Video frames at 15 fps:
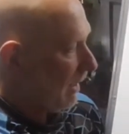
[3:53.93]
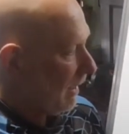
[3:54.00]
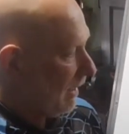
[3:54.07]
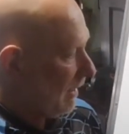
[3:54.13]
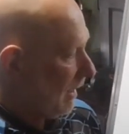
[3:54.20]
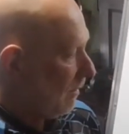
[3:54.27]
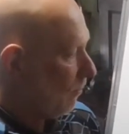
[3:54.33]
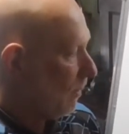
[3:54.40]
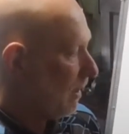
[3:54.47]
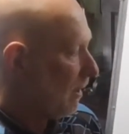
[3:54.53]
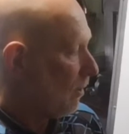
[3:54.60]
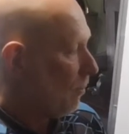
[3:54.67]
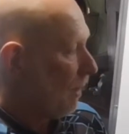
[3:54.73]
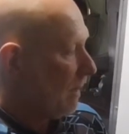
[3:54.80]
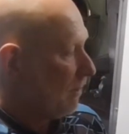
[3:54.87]
and then we
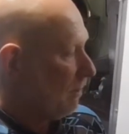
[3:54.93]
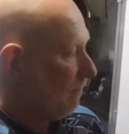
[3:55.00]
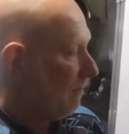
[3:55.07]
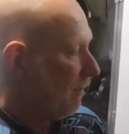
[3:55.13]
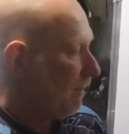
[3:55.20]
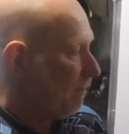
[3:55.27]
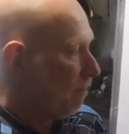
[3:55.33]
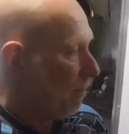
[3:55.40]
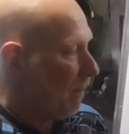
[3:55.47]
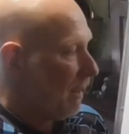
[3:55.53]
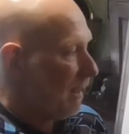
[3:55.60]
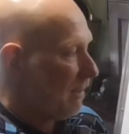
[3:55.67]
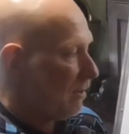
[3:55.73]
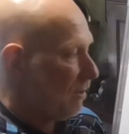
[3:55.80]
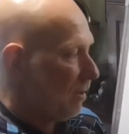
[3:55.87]
aggressively
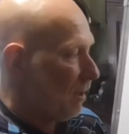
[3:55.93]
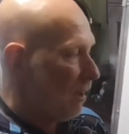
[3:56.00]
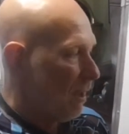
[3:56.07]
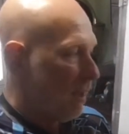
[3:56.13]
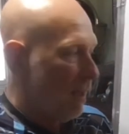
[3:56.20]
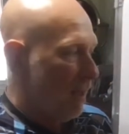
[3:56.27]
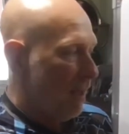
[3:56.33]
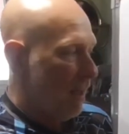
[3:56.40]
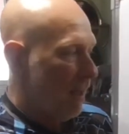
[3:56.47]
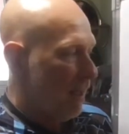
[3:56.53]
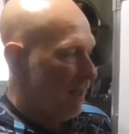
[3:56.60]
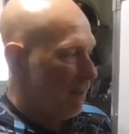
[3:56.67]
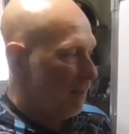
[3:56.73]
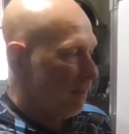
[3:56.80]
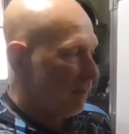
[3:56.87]
blitz
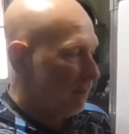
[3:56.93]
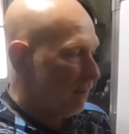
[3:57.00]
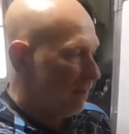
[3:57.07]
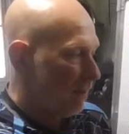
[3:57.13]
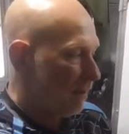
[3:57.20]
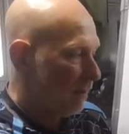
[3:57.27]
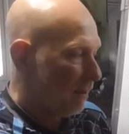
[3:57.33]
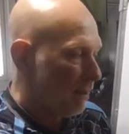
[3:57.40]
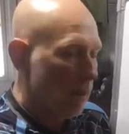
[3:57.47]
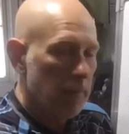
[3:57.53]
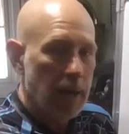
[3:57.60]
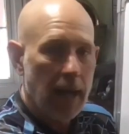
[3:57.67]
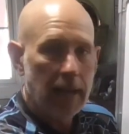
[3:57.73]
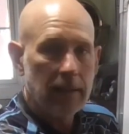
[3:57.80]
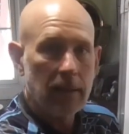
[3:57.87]
and
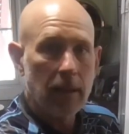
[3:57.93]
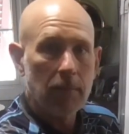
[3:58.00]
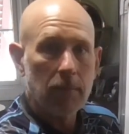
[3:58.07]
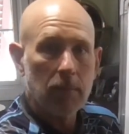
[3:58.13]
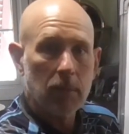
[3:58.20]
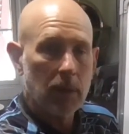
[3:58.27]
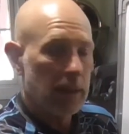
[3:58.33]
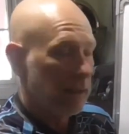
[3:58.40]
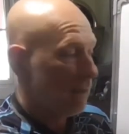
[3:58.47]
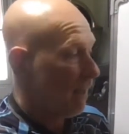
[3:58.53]
come at them like